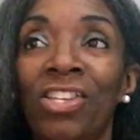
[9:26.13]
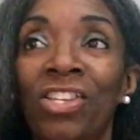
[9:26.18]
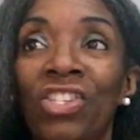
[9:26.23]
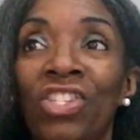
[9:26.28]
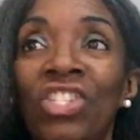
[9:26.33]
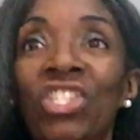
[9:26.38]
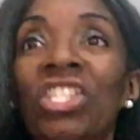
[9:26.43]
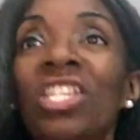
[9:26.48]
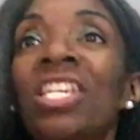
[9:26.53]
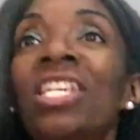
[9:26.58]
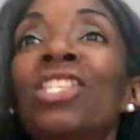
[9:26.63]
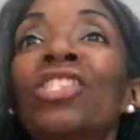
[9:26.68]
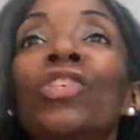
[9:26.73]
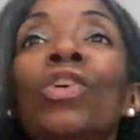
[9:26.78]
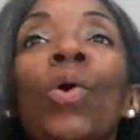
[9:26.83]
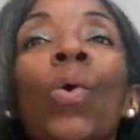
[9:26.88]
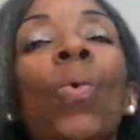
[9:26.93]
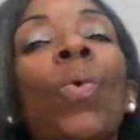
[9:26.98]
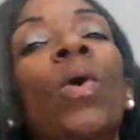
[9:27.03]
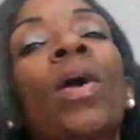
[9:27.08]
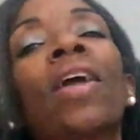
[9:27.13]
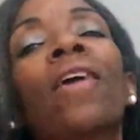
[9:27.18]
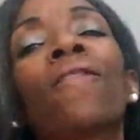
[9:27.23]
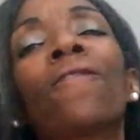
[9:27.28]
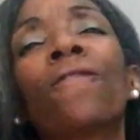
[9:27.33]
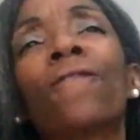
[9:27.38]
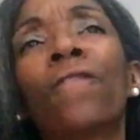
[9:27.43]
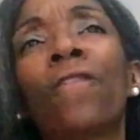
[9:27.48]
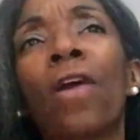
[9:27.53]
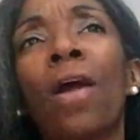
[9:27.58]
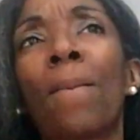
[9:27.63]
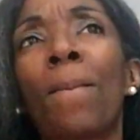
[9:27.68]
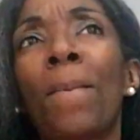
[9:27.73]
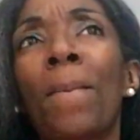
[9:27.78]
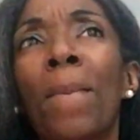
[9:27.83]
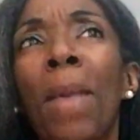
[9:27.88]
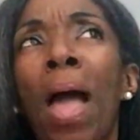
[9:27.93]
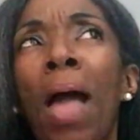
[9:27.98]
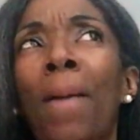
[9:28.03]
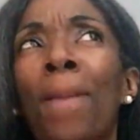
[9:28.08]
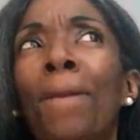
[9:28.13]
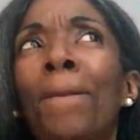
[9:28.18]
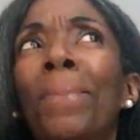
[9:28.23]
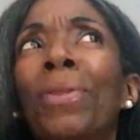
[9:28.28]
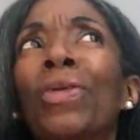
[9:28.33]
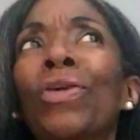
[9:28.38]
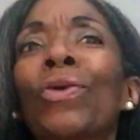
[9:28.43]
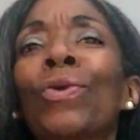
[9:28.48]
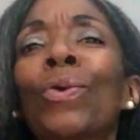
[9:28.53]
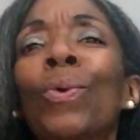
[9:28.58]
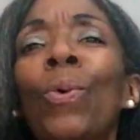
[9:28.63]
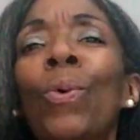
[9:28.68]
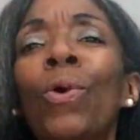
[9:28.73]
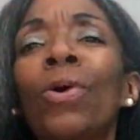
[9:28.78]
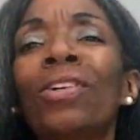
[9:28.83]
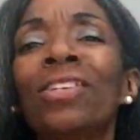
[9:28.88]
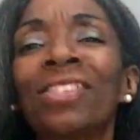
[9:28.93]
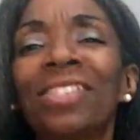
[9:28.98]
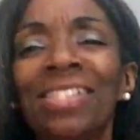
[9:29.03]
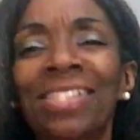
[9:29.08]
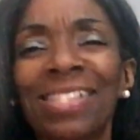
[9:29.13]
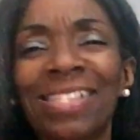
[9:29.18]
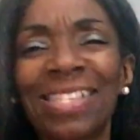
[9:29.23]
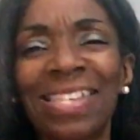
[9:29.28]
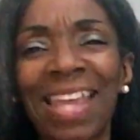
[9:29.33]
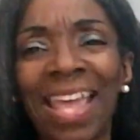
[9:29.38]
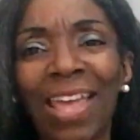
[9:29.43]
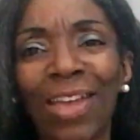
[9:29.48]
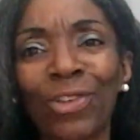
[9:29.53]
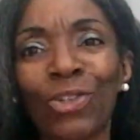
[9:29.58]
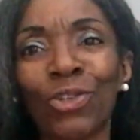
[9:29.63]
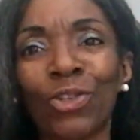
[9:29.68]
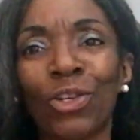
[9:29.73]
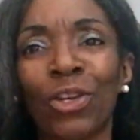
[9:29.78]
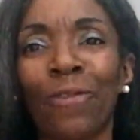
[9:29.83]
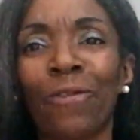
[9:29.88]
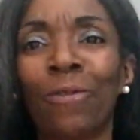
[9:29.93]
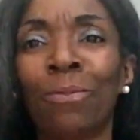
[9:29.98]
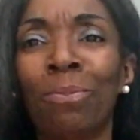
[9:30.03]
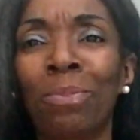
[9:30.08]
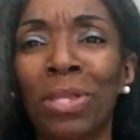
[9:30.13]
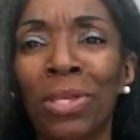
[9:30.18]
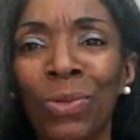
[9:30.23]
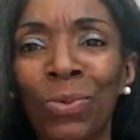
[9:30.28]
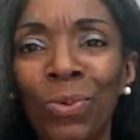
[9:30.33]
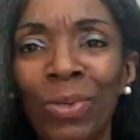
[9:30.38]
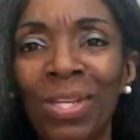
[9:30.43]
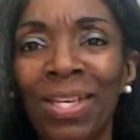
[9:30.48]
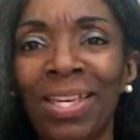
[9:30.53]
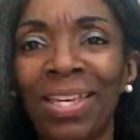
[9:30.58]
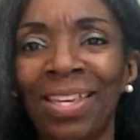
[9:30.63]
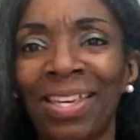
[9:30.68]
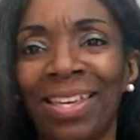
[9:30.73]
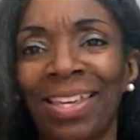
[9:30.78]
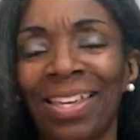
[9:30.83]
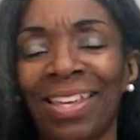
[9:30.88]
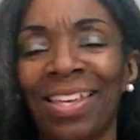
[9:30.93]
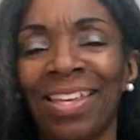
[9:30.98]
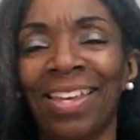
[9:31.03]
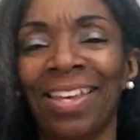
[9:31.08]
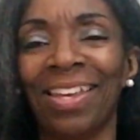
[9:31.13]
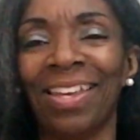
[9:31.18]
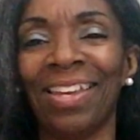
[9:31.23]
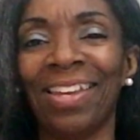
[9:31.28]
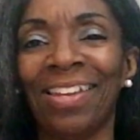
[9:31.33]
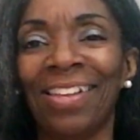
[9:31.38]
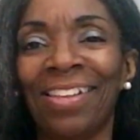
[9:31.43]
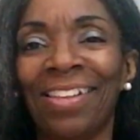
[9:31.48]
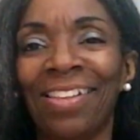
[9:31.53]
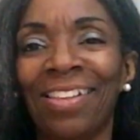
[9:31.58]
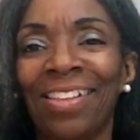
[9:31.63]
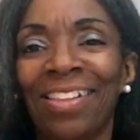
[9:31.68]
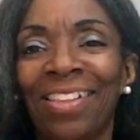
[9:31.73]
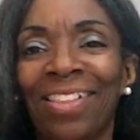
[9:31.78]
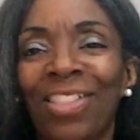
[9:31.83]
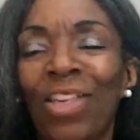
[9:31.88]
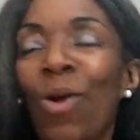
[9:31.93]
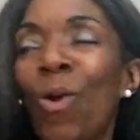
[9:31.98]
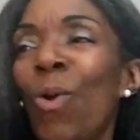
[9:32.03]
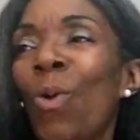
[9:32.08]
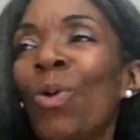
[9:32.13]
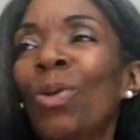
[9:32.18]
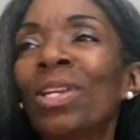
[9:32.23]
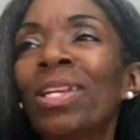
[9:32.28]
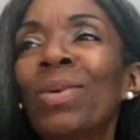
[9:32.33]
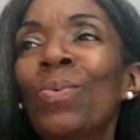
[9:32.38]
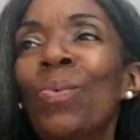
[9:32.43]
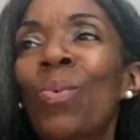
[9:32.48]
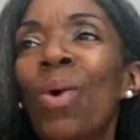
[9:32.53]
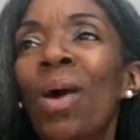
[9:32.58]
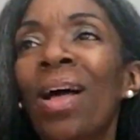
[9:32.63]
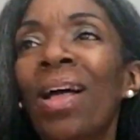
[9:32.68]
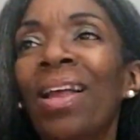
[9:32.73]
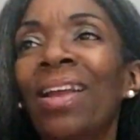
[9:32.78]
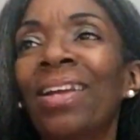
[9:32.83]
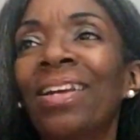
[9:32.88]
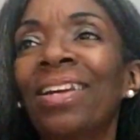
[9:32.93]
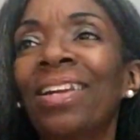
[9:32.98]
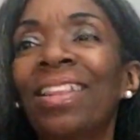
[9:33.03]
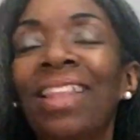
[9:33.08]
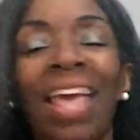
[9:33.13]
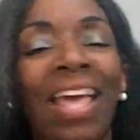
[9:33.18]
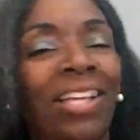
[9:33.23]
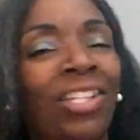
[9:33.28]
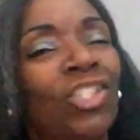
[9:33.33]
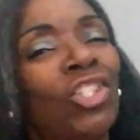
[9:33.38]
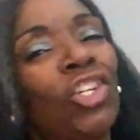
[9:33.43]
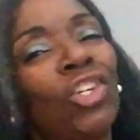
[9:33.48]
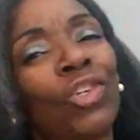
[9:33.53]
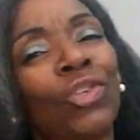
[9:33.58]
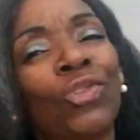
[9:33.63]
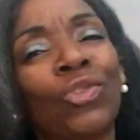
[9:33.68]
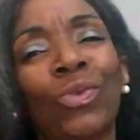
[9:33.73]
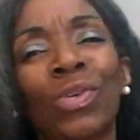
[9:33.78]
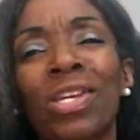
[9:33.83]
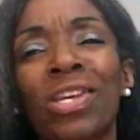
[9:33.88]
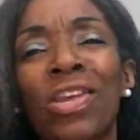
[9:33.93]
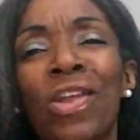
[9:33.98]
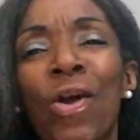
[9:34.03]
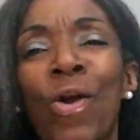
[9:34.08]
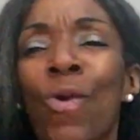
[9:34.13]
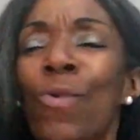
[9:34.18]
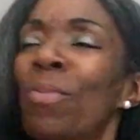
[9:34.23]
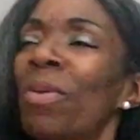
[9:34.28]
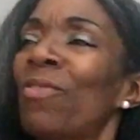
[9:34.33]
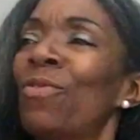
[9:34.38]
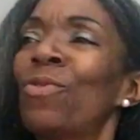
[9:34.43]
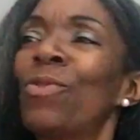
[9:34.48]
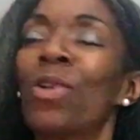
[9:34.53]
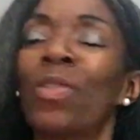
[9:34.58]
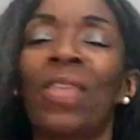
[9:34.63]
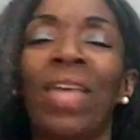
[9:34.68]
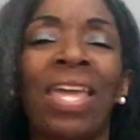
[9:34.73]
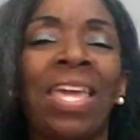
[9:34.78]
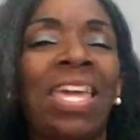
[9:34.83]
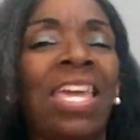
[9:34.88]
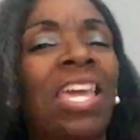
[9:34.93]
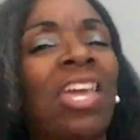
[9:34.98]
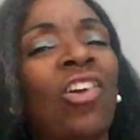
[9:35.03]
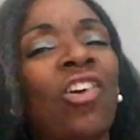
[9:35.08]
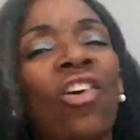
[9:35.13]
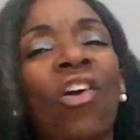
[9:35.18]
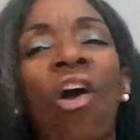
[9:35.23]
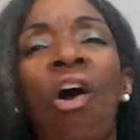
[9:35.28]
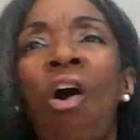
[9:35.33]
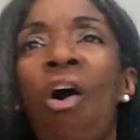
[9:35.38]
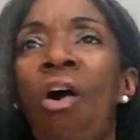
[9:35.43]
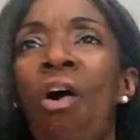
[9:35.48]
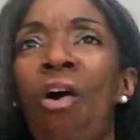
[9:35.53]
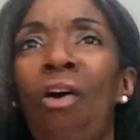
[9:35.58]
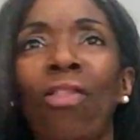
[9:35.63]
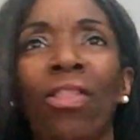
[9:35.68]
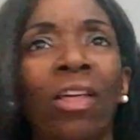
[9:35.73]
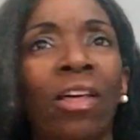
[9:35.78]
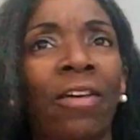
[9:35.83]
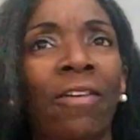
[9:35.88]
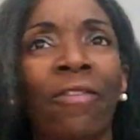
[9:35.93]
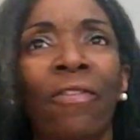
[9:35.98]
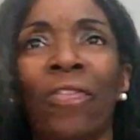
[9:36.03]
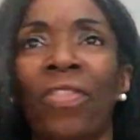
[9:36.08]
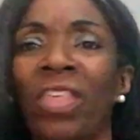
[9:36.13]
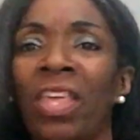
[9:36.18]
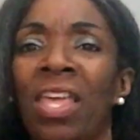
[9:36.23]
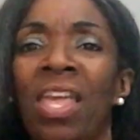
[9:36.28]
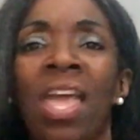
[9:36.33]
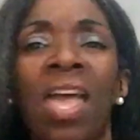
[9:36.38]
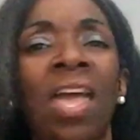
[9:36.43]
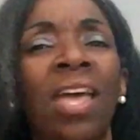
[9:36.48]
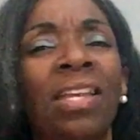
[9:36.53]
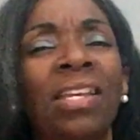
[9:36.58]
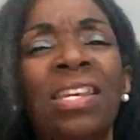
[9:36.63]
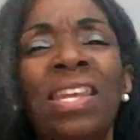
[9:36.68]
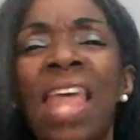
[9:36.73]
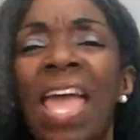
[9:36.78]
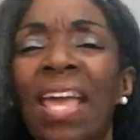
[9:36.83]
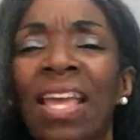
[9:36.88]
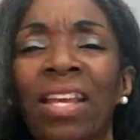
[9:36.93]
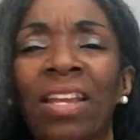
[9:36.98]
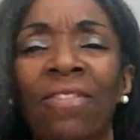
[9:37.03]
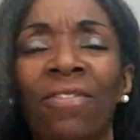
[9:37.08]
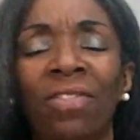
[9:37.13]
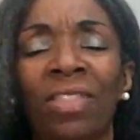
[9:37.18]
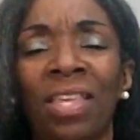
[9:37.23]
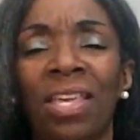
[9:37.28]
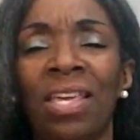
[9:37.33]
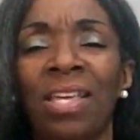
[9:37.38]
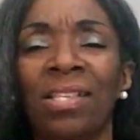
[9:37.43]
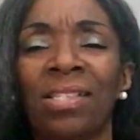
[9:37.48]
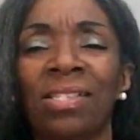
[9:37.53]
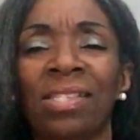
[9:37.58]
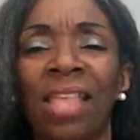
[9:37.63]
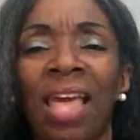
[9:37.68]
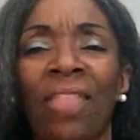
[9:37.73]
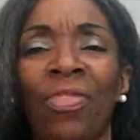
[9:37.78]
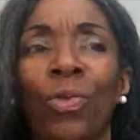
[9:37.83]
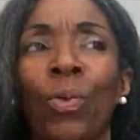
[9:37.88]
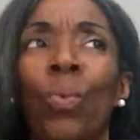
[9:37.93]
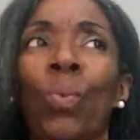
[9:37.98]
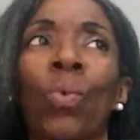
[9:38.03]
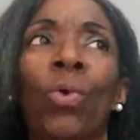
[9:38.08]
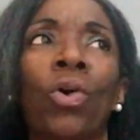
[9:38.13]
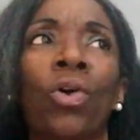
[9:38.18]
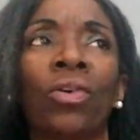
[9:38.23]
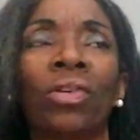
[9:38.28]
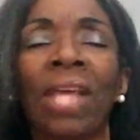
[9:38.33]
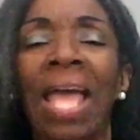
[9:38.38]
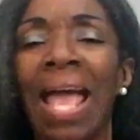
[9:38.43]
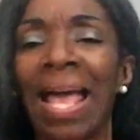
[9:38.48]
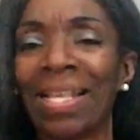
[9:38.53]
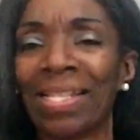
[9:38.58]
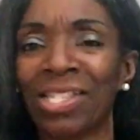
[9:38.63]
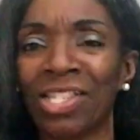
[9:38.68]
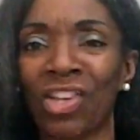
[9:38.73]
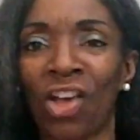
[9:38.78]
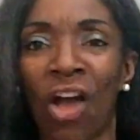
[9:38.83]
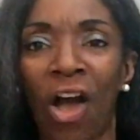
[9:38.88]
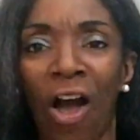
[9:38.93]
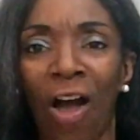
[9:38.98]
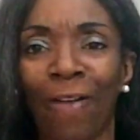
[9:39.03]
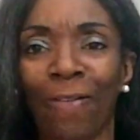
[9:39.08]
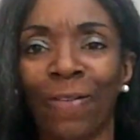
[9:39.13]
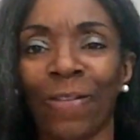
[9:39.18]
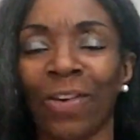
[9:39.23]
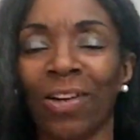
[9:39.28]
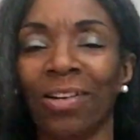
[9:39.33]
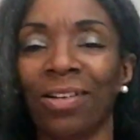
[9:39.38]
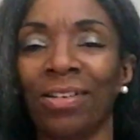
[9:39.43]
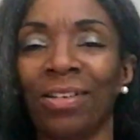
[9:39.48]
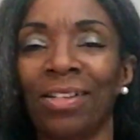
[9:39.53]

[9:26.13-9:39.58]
She's going from a pure standard of beauty, the only one that children know before they hear all of the negative things that the world has to offer.